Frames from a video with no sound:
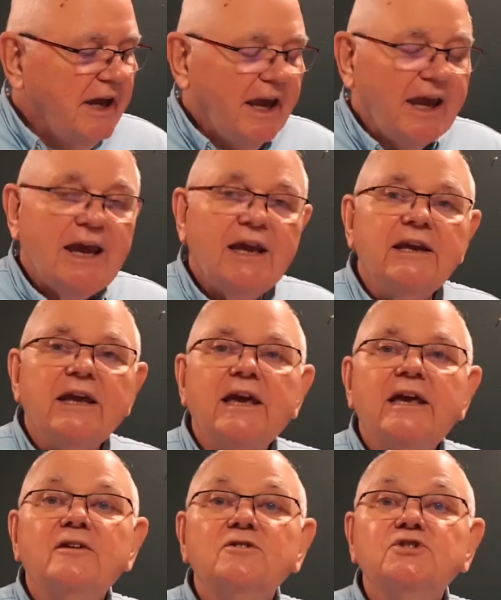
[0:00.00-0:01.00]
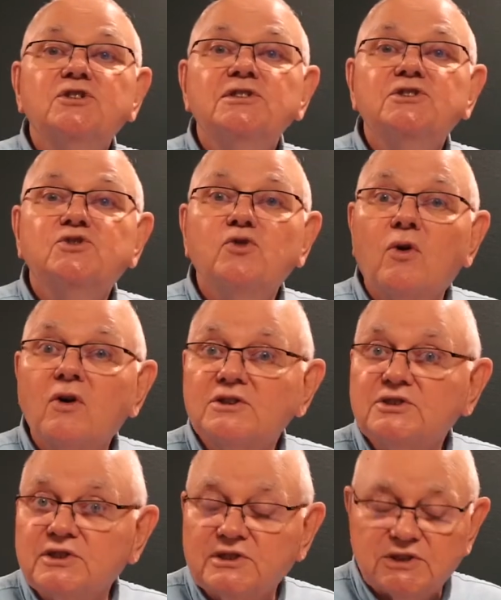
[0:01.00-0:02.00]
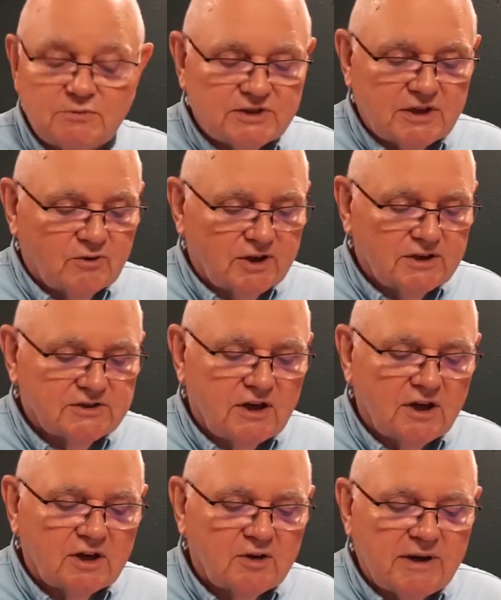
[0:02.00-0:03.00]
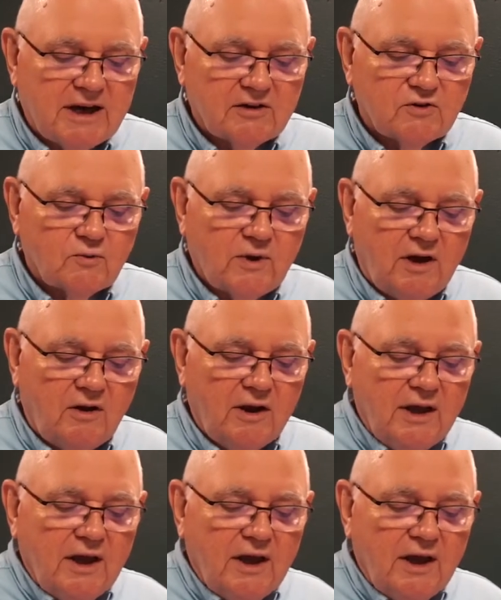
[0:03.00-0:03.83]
and energy storage systems that we're going to talk about as well.